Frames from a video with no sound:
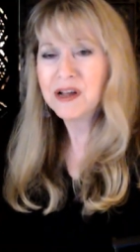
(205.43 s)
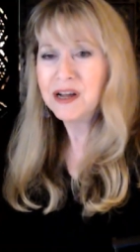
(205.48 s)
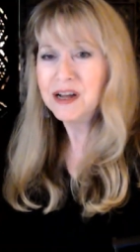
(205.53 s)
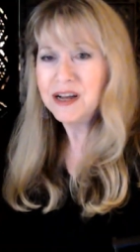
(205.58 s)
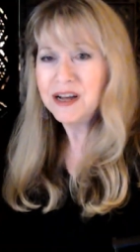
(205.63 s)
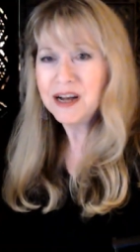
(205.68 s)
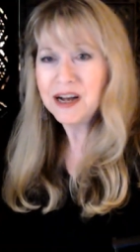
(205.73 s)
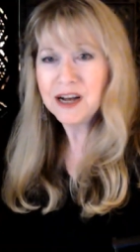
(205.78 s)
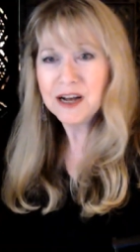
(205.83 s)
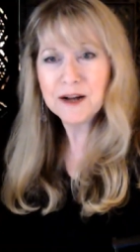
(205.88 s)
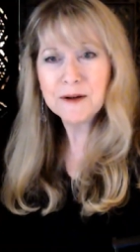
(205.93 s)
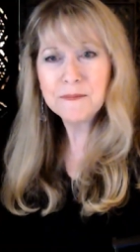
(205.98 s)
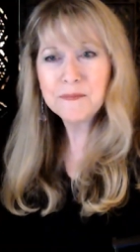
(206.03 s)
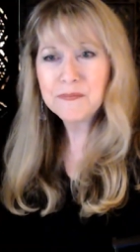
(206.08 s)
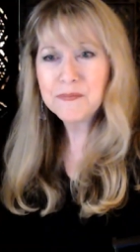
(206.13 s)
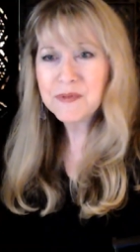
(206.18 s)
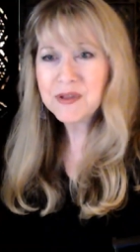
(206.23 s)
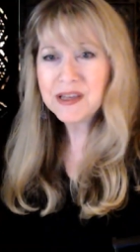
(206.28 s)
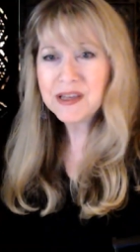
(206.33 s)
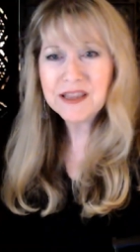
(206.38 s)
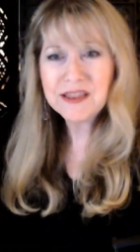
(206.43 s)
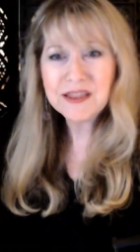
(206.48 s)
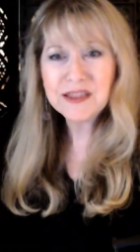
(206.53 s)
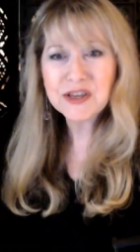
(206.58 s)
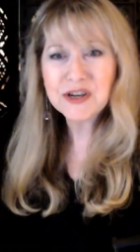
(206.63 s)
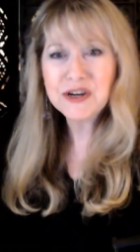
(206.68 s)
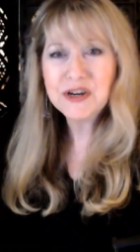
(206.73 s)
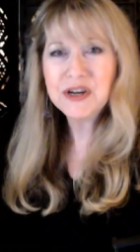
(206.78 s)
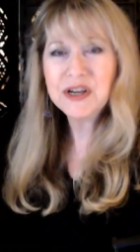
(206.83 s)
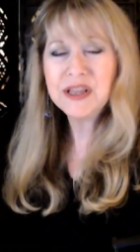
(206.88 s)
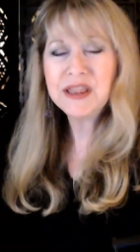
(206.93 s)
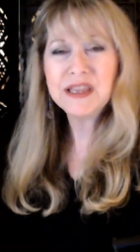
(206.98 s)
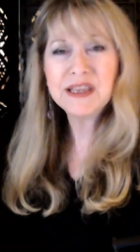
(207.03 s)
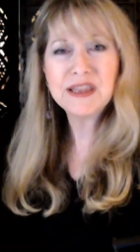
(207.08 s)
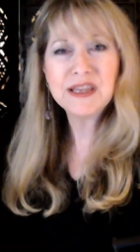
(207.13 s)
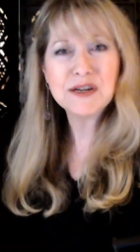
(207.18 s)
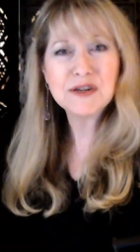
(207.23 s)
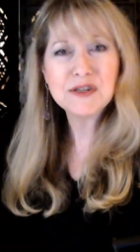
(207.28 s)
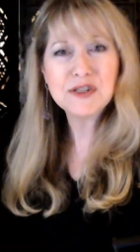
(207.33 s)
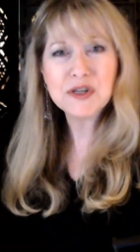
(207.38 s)
um, the good that
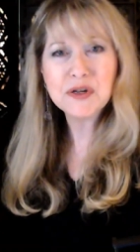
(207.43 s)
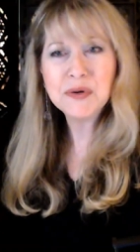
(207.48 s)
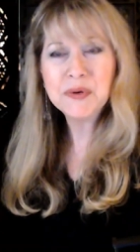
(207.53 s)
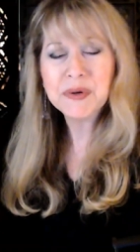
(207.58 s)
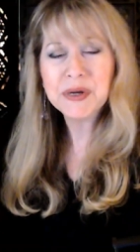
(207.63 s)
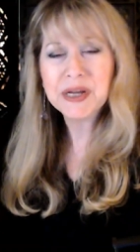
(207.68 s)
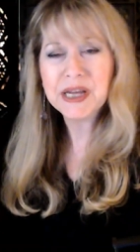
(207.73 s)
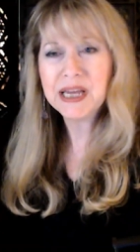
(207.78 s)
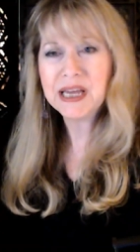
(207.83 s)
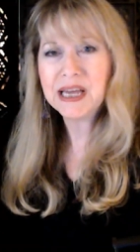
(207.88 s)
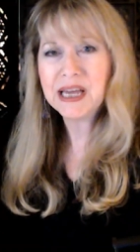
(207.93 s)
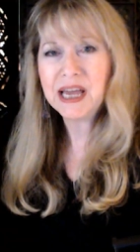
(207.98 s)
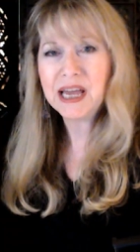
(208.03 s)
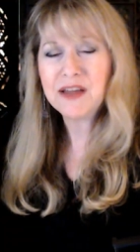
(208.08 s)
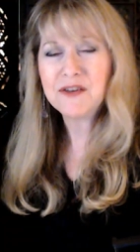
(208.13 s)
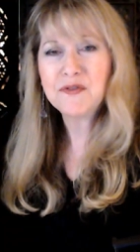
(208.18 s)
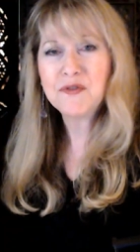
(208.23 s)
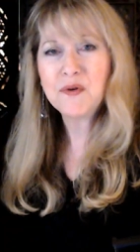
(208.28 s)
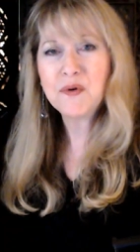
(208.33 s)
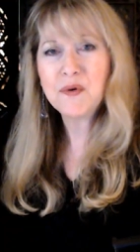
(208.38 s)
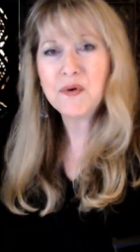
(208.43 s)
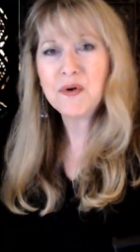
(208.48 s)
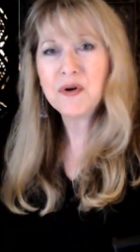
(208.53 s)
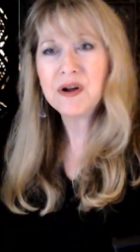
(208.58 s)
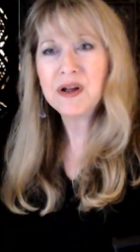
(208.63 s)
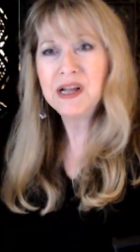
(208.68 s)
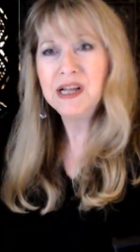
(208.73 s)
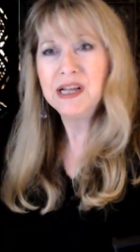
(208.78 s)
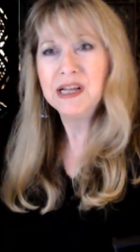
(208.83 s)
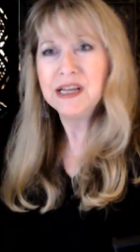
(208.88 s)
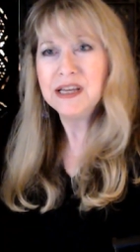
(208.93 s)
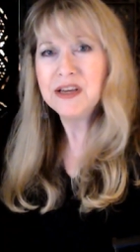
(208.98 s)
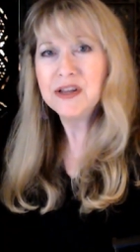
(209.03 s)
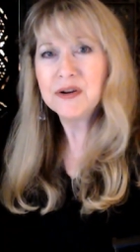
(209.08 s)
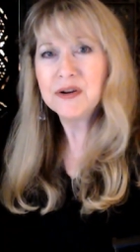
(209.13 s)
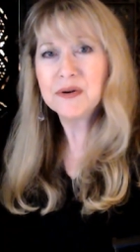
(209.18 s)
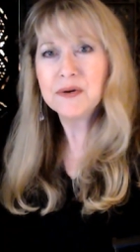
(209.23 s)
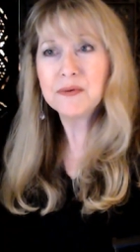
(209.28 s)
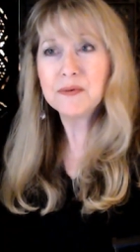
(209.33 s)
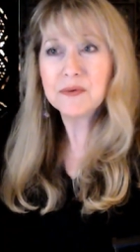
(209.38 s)
they're doing and for, you
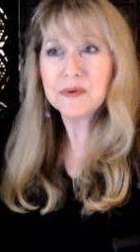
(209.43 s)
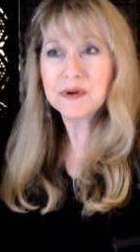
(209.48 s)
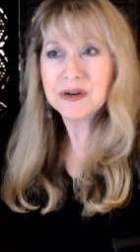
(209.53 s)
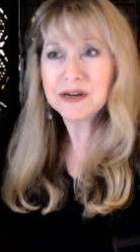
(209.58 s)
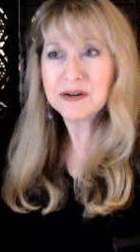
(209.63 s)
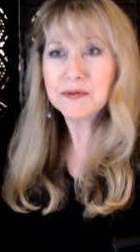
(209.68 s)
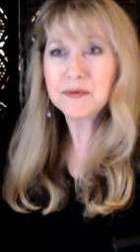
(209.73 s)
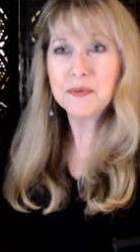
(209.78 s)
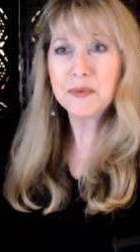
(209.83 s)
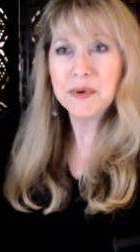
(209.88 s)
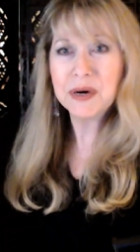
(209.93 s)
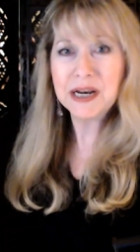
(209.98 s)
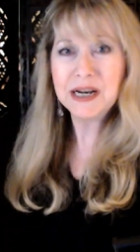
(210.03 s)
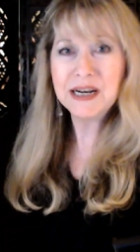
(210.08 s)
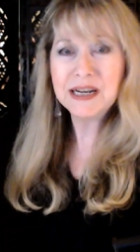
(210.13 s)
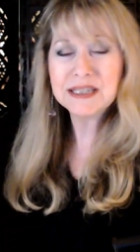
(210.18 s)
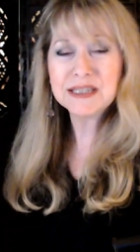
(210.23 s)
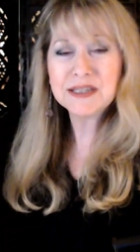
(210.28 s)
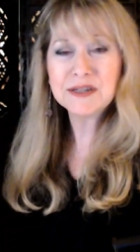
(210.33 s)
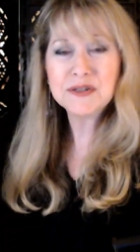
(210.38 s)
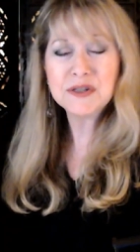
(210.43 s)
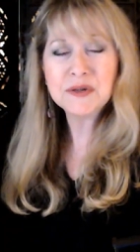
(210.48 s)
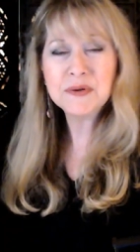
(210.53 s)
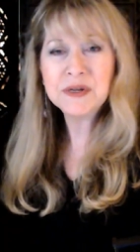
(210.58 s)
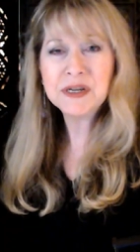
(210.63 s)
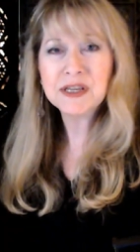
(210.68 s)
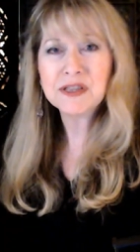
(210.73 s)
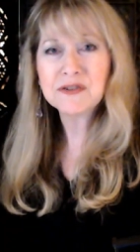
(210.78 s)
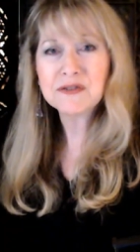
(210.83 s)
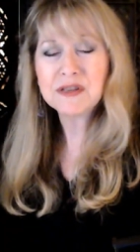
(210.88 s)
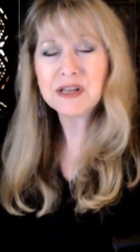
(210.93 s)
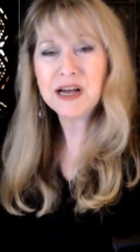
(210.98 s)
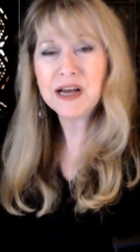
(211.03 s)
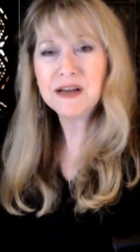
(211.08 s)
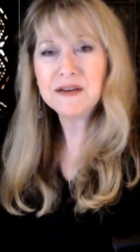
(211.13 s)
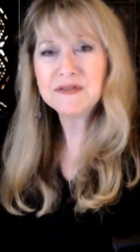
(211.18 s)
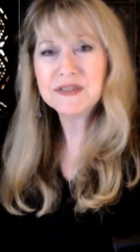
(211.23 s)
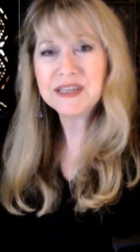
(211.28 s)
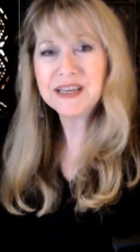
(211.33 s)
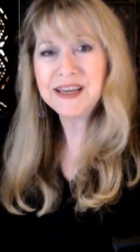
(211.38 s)
know, what it is they're doing in their
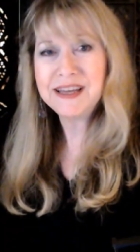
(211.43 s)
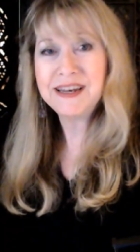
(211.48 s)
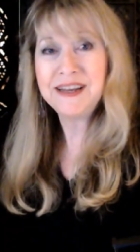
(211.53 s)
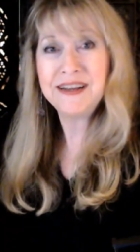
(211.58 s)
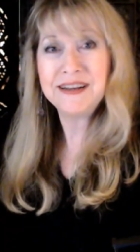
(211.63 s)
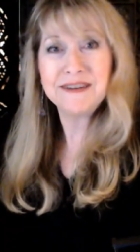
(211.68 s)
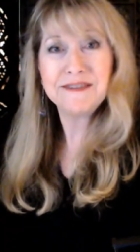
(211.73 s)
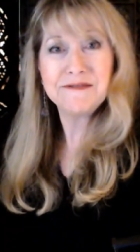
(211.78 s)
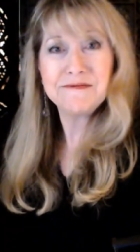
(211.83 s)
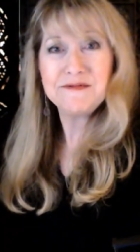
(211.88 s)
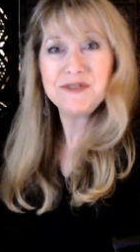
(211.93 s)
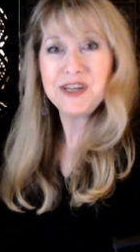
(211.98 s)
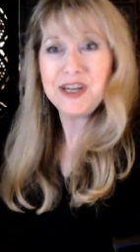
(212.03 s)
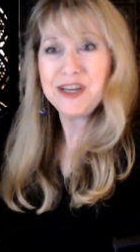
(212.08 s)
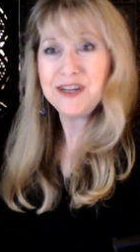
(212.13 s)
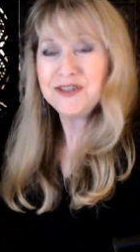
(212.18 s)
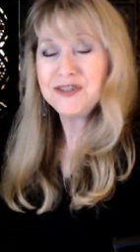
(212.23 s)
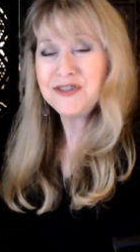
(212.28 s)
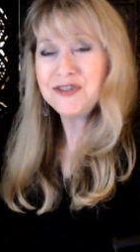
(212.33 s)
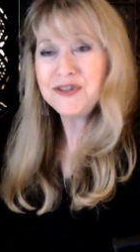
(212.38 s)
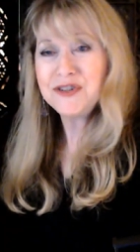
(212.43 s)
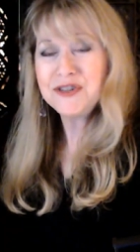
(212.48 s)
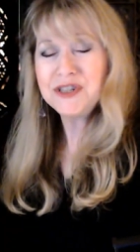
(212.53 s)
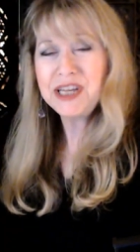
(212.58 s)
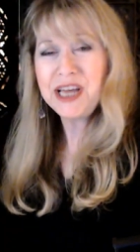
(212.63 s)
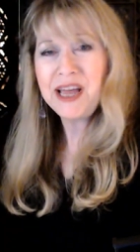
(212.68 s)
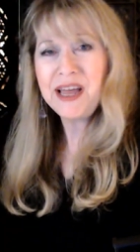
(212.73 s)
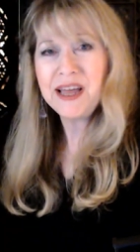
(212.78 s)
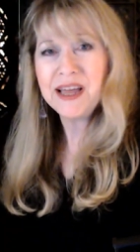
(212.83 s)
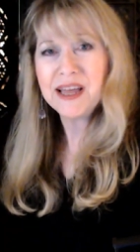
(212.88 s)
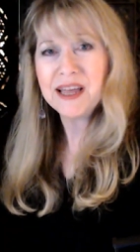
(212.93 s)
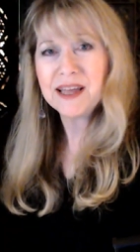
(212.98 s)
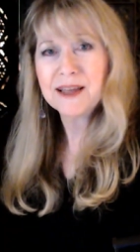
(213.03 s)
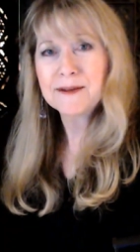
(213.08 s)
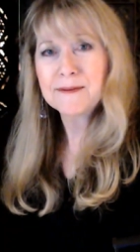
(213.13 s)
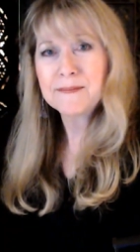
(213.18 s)
lives. And it changes your day.